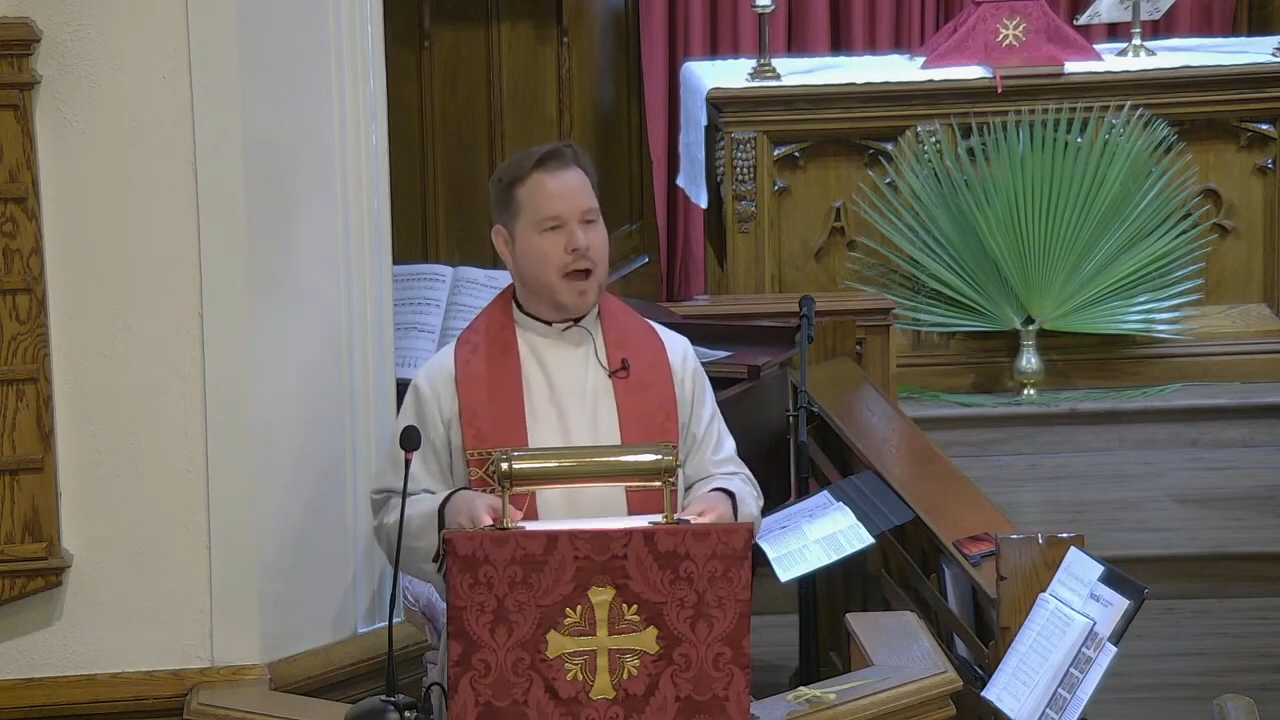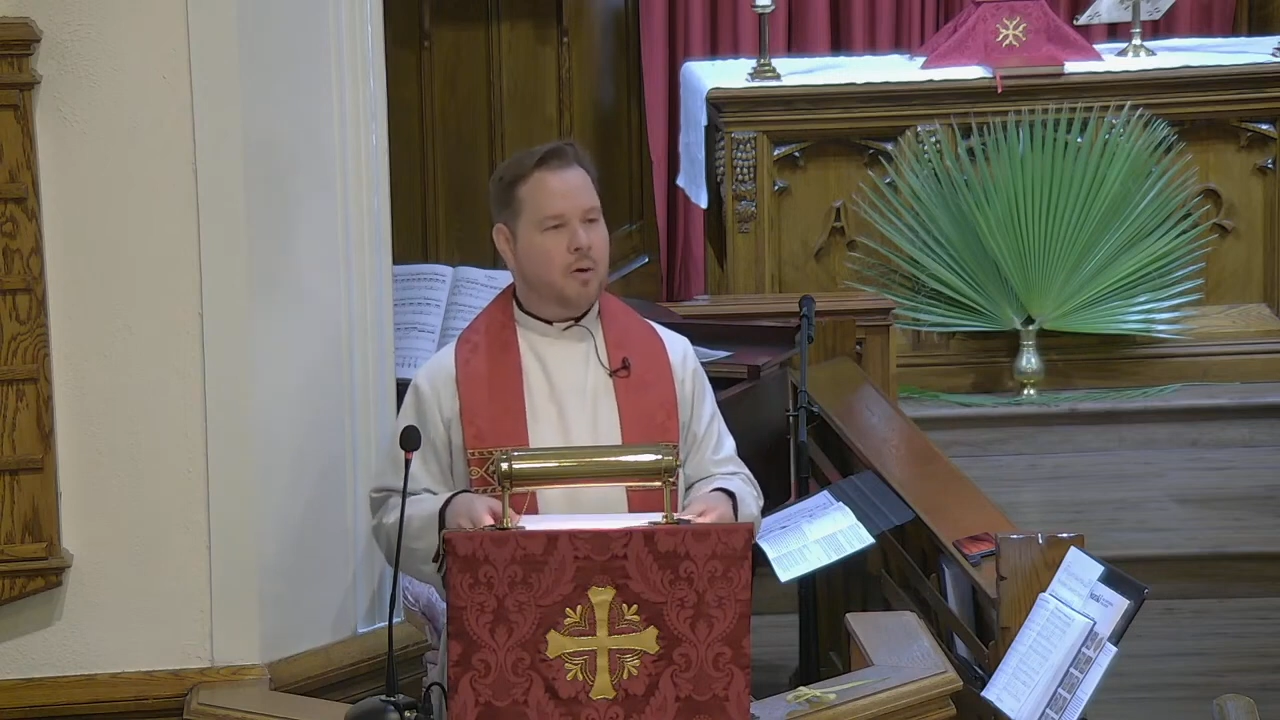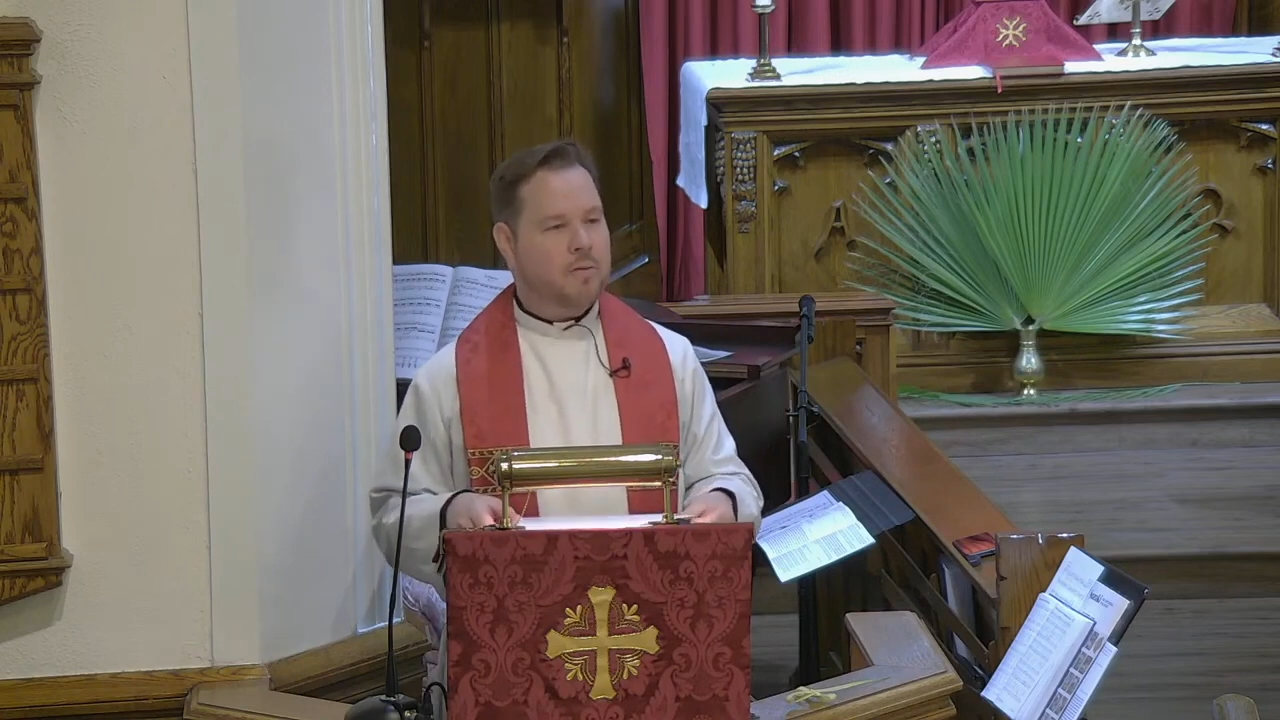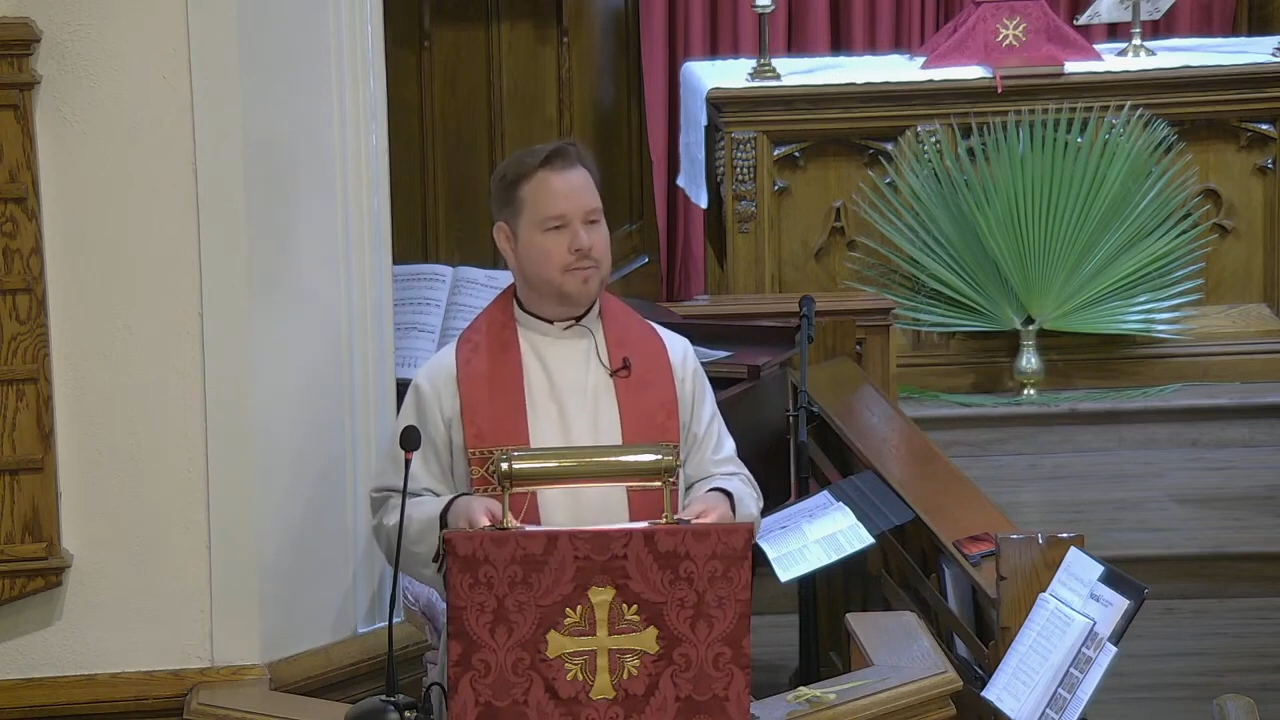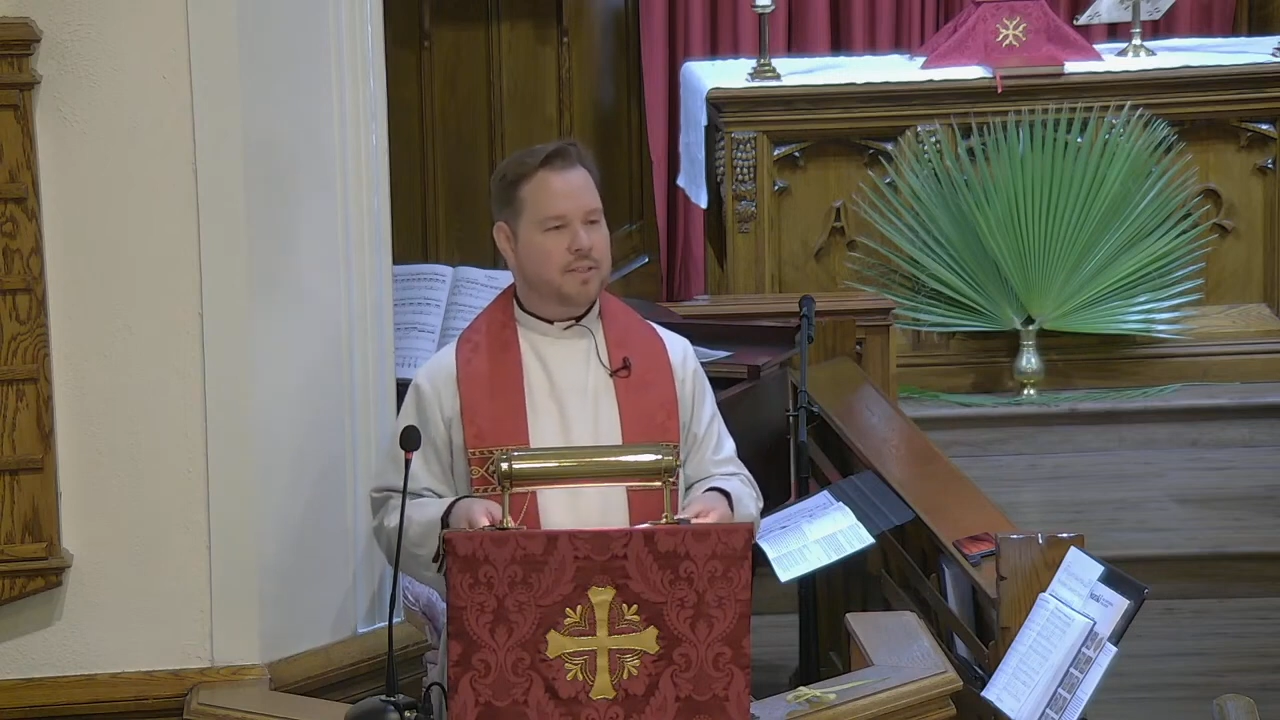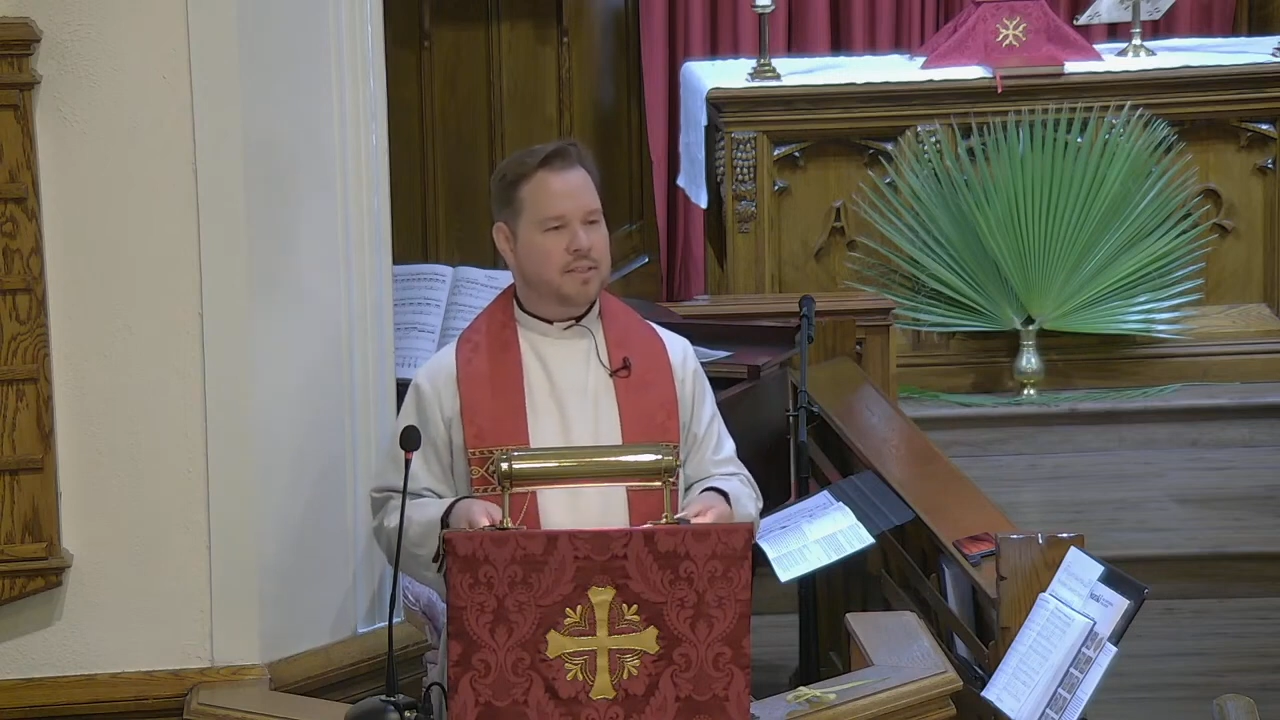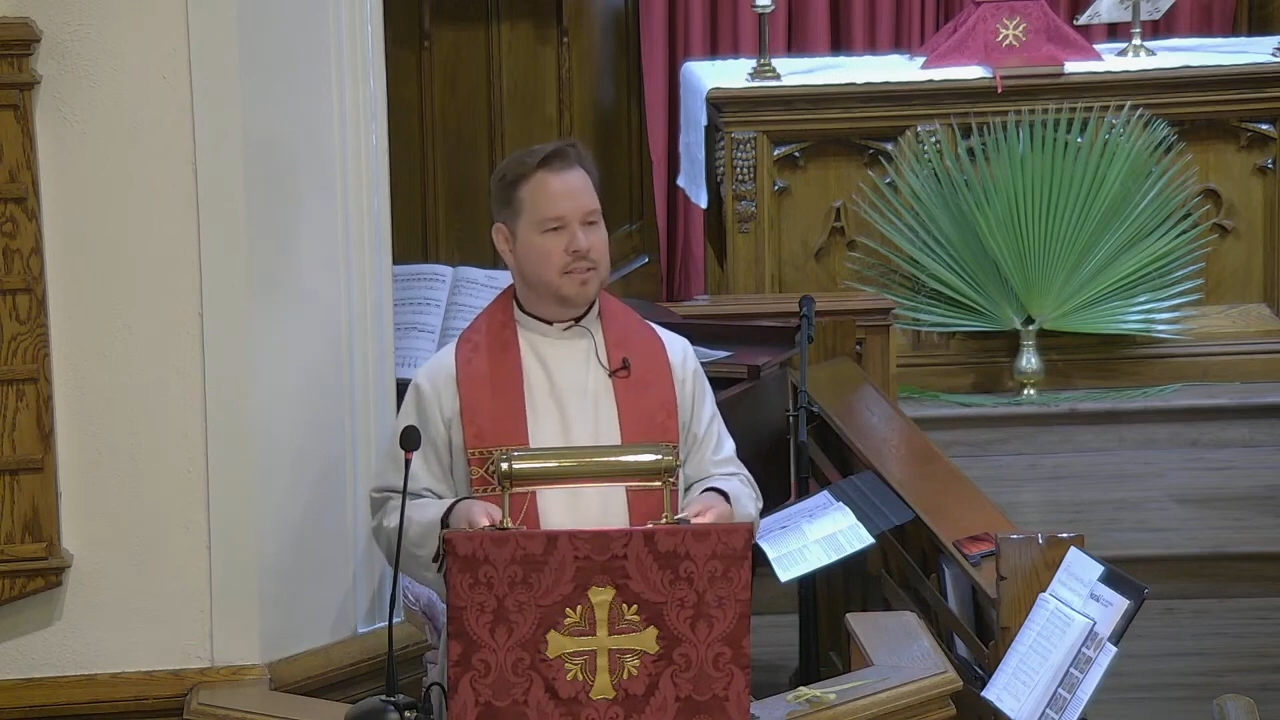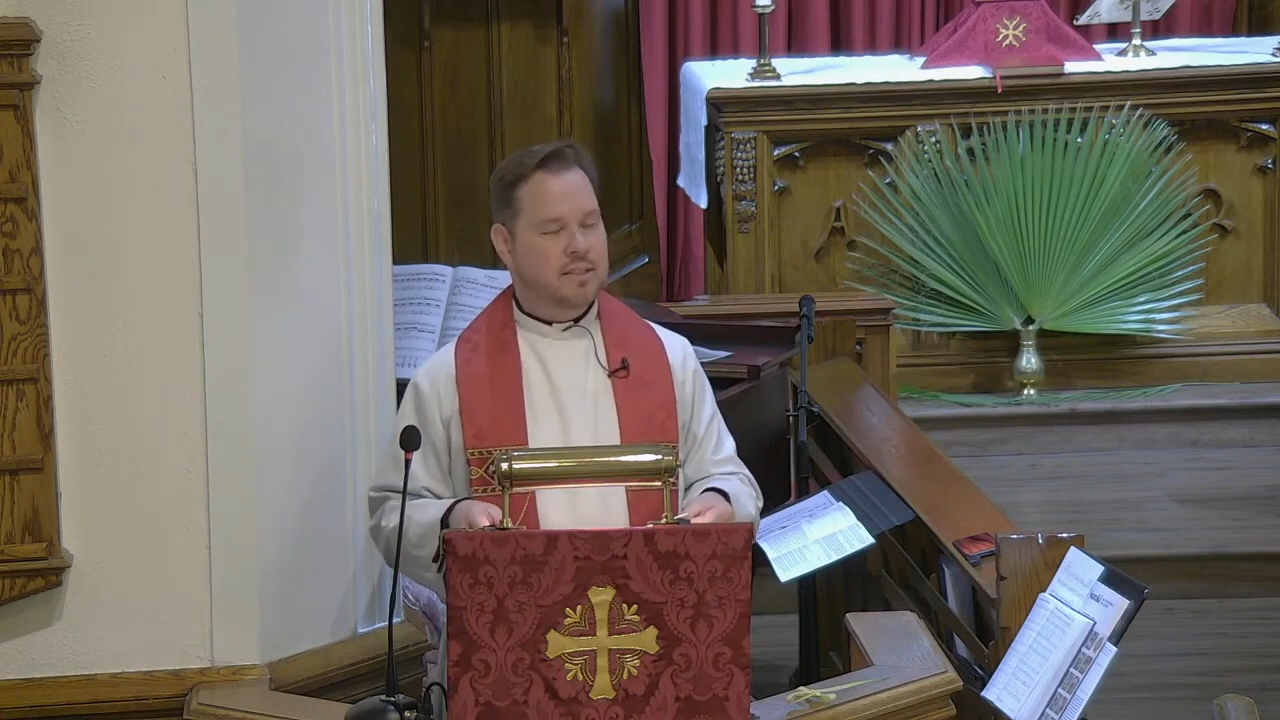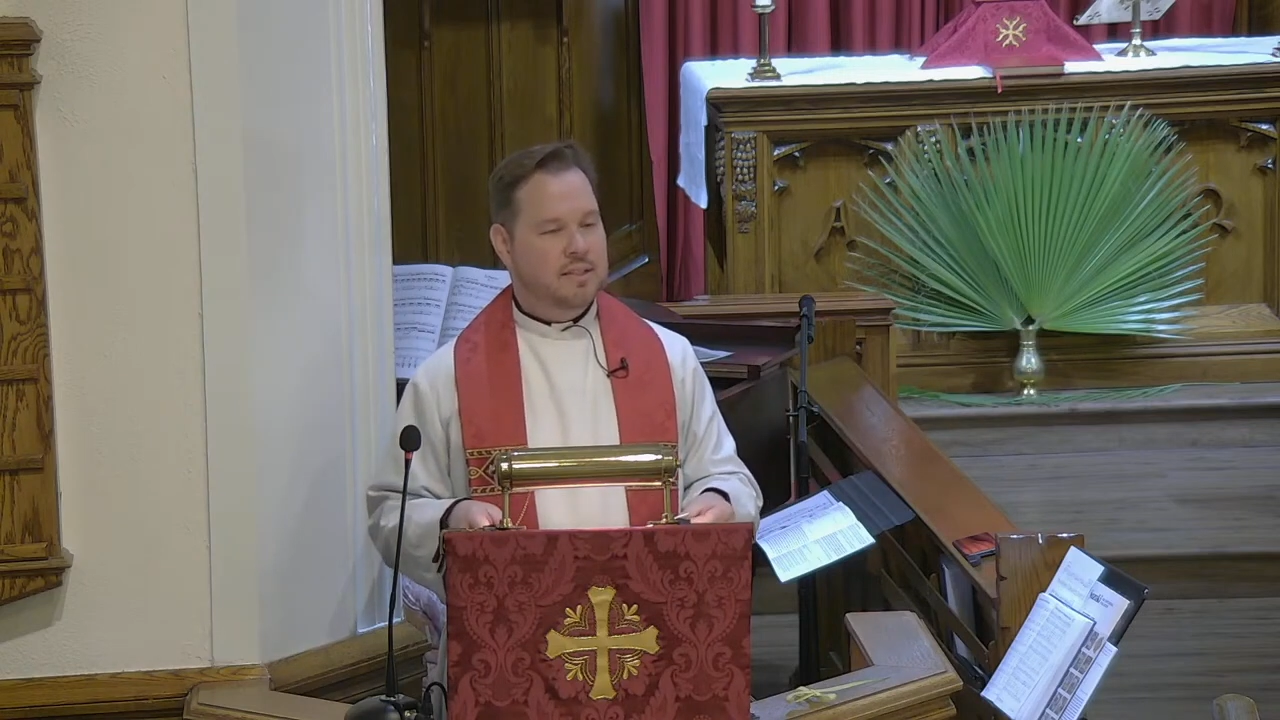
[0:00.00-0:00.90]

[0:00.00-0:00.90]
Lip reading: powerful,